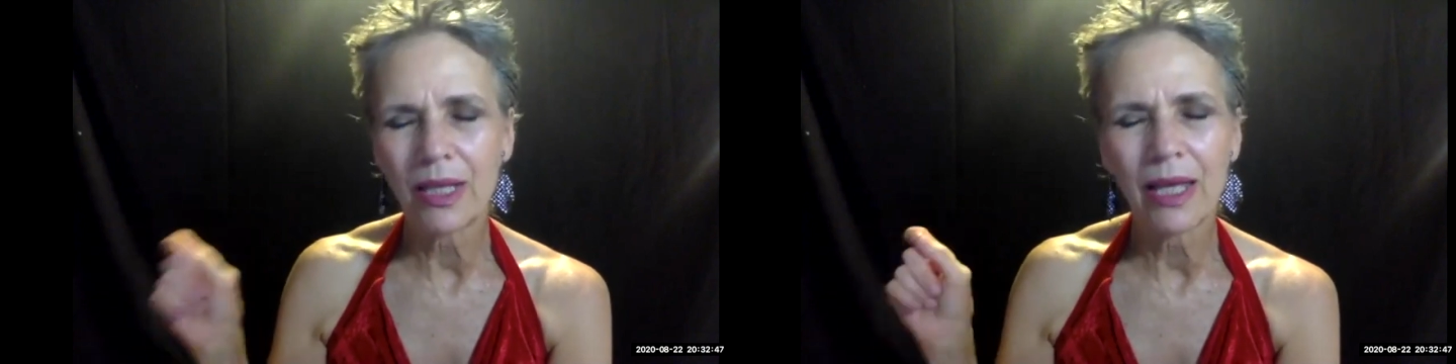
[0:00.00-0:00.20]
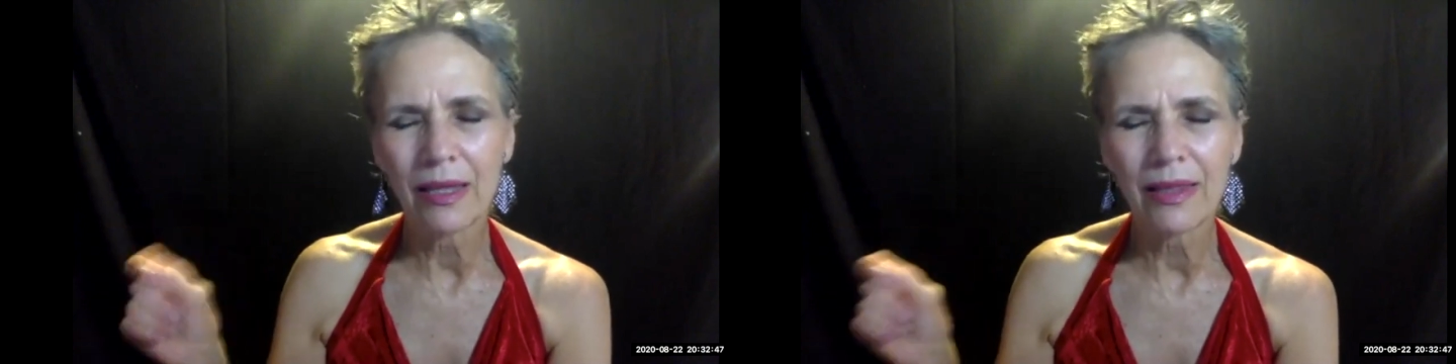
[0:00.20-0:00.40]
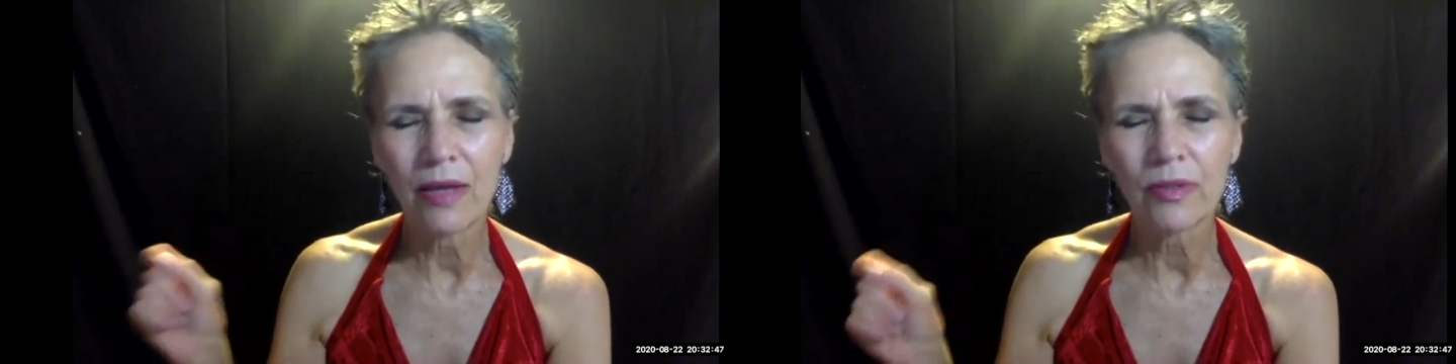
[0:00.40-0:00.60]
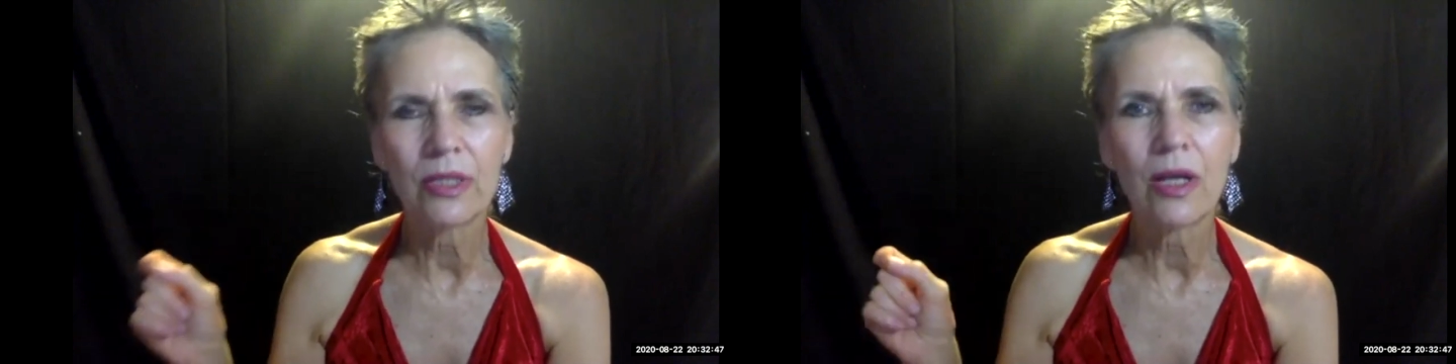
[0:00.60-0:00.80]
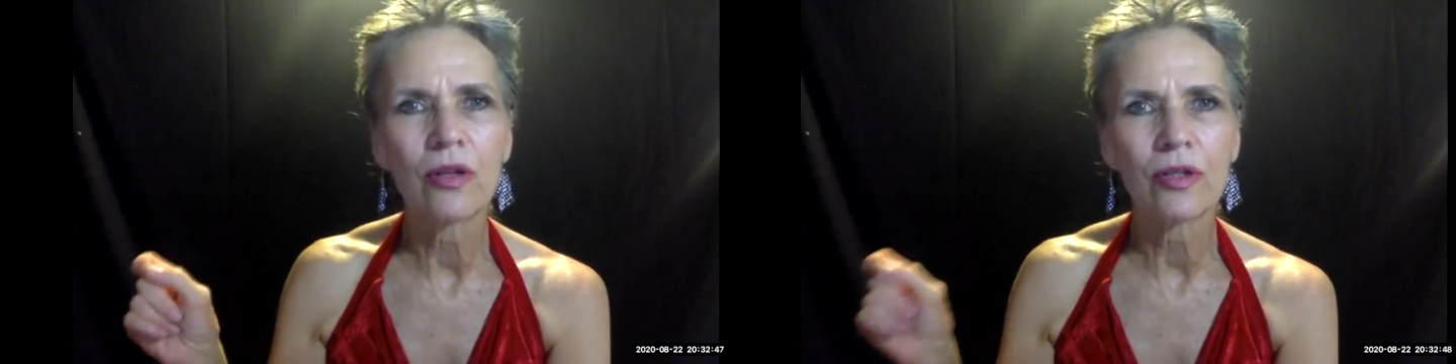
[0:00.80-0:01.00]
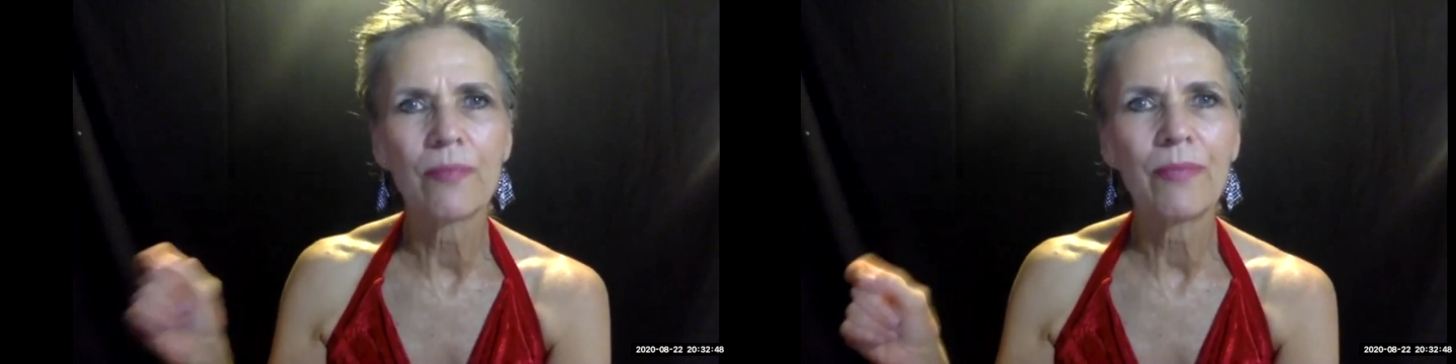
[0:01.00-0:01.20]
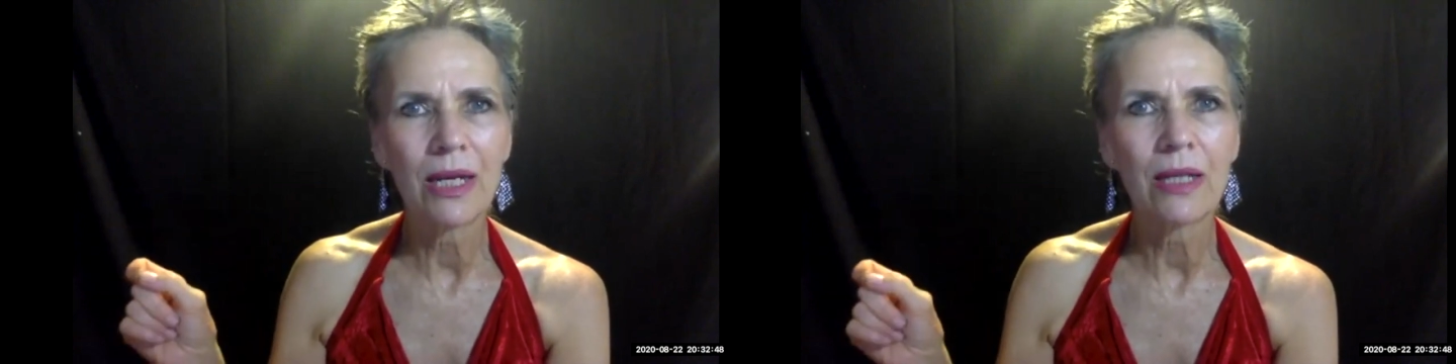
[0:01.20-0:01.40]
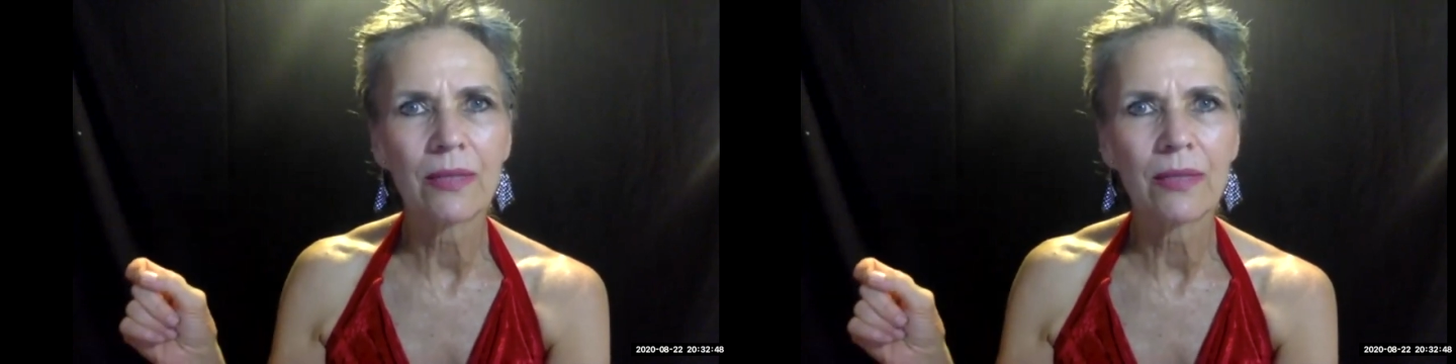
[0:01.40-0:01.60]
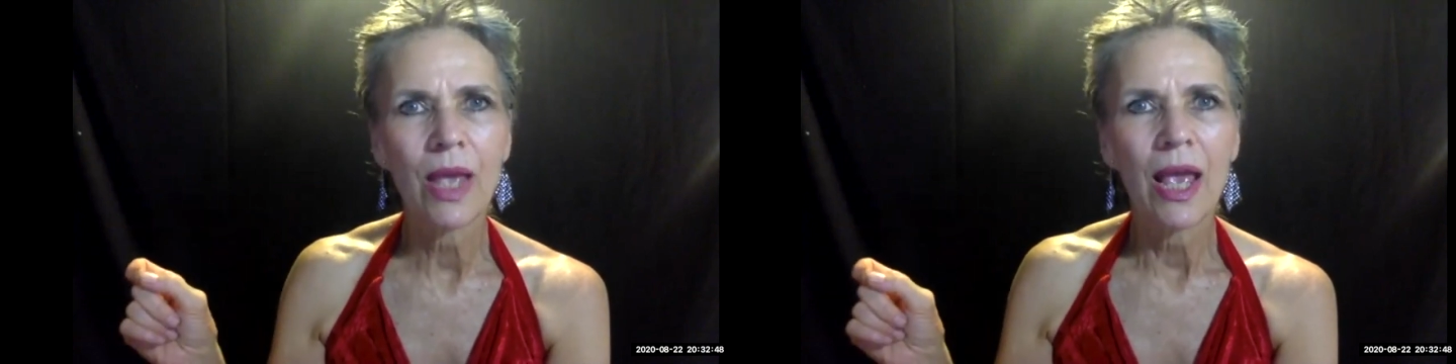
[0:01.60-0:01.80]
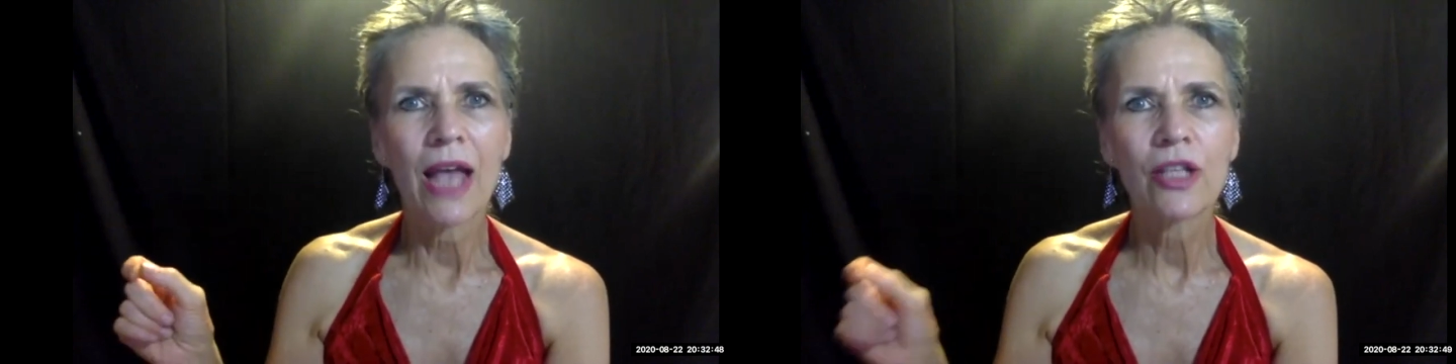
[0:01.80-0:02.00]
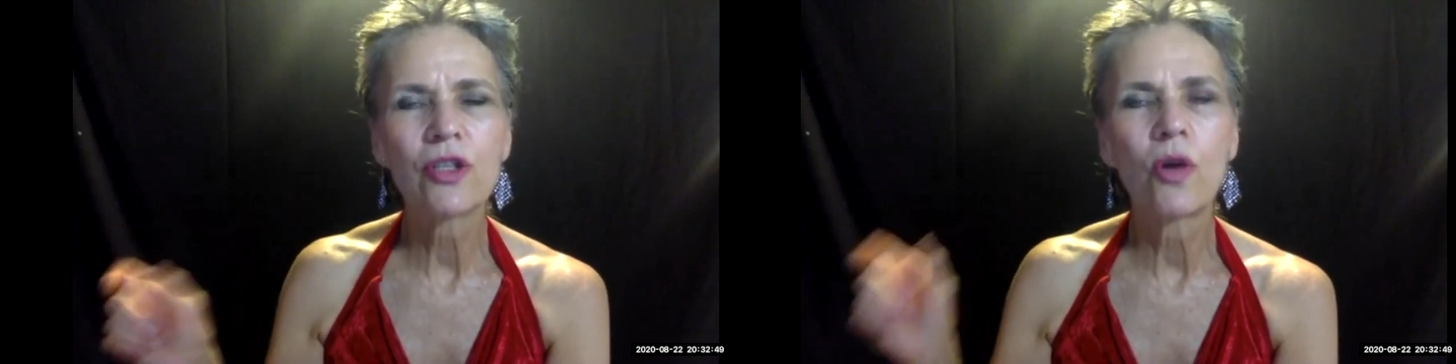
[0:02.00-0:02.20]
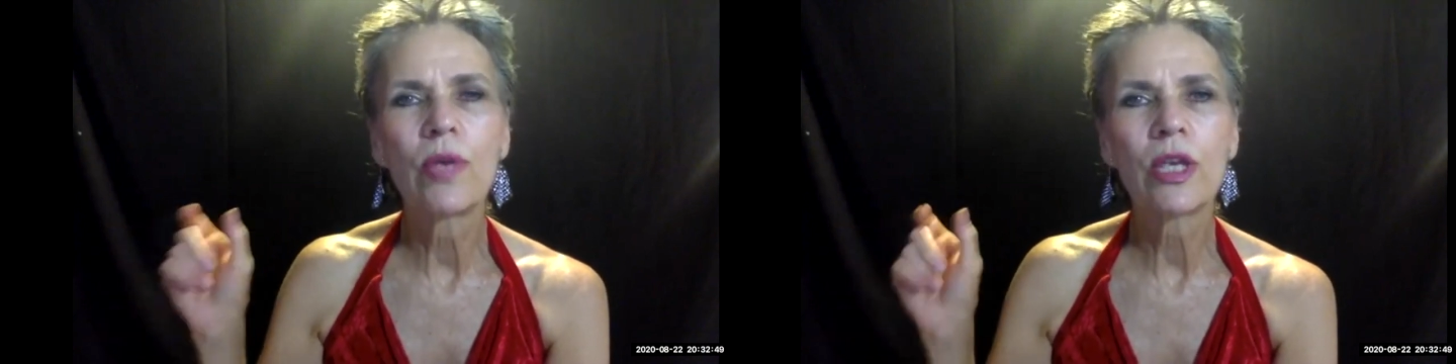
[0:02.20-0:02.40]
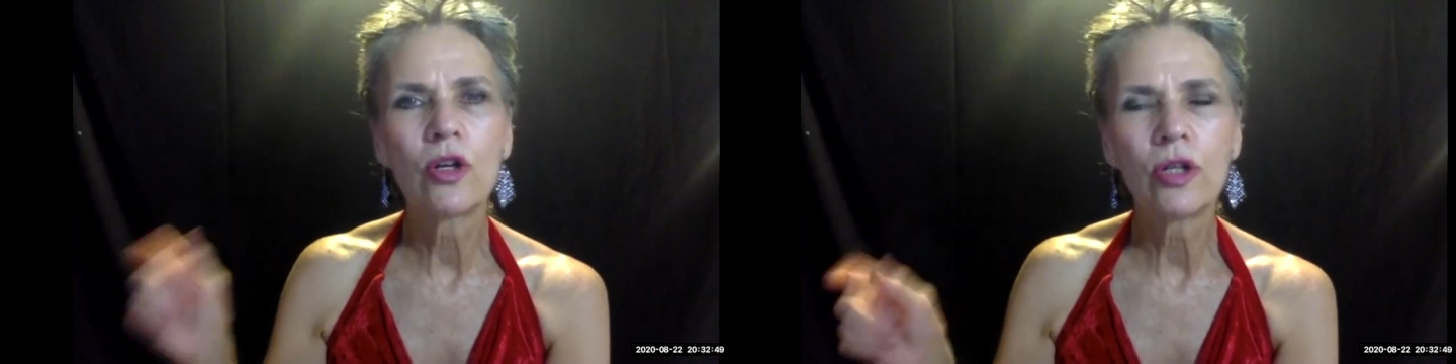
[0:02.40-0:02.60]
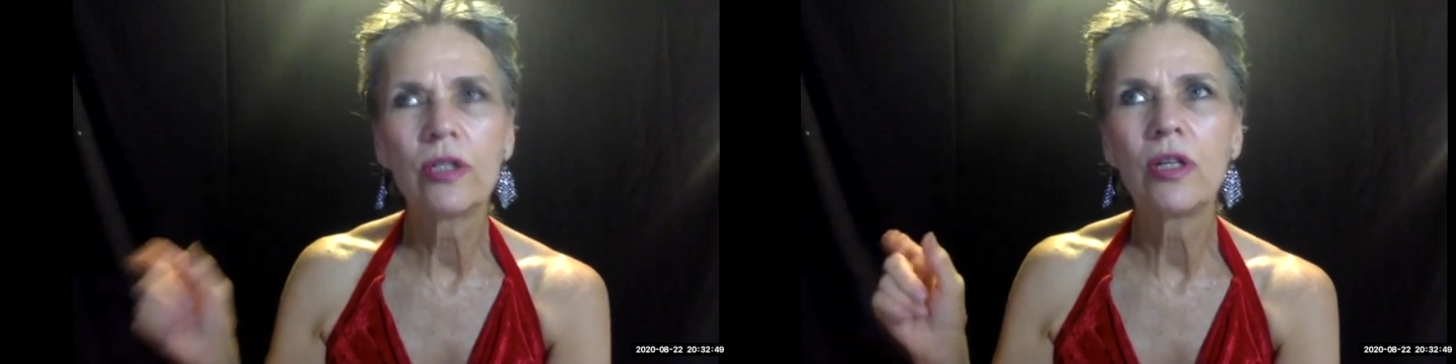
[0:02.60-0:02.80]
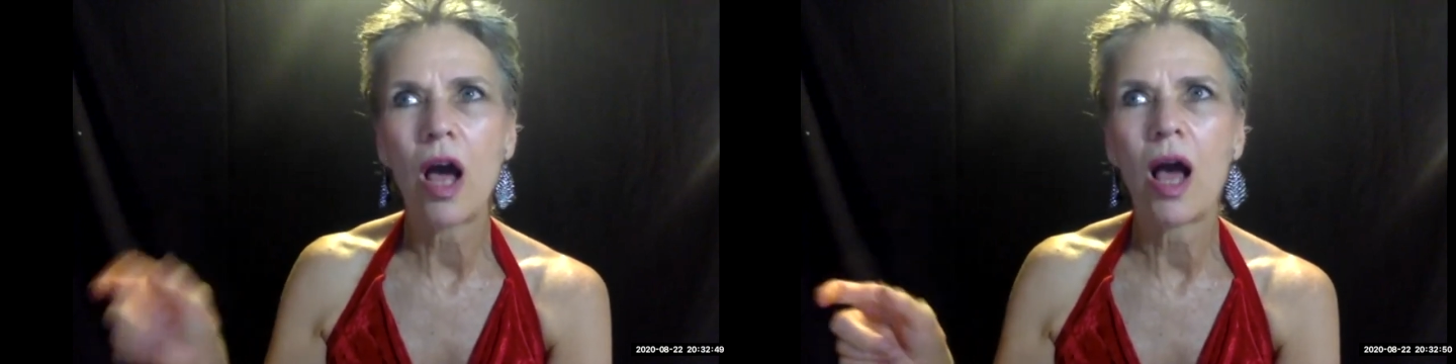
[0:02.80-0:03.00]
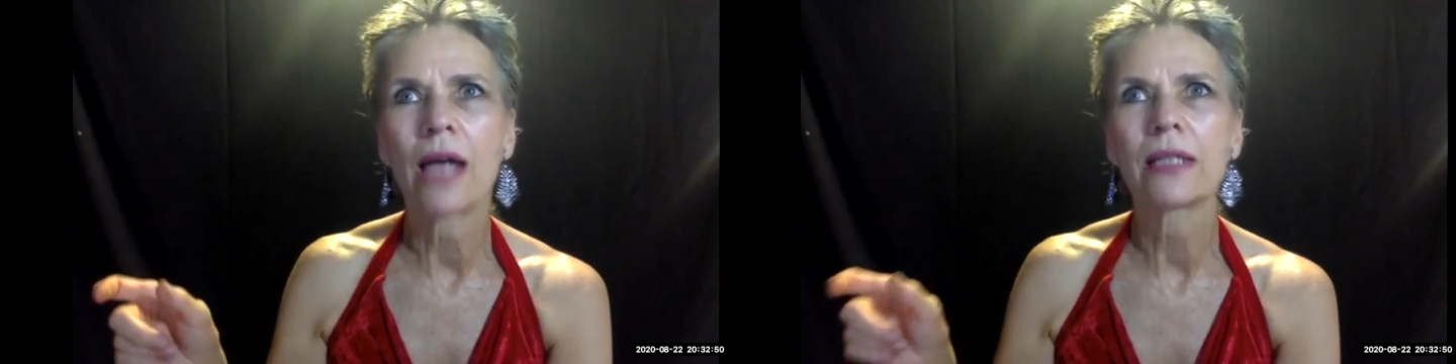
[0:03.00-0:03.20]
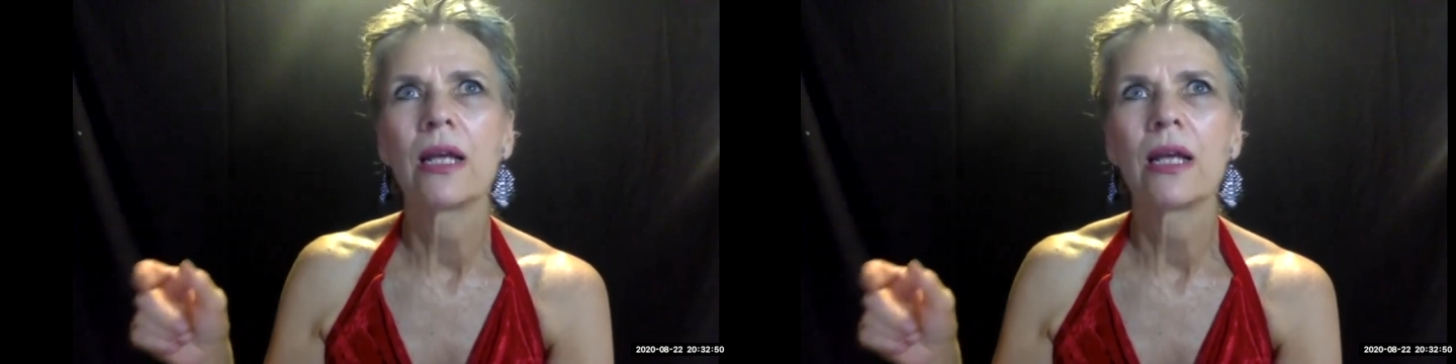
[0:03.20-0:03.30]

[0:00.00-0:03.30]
like $1,000 a minute. And so we could not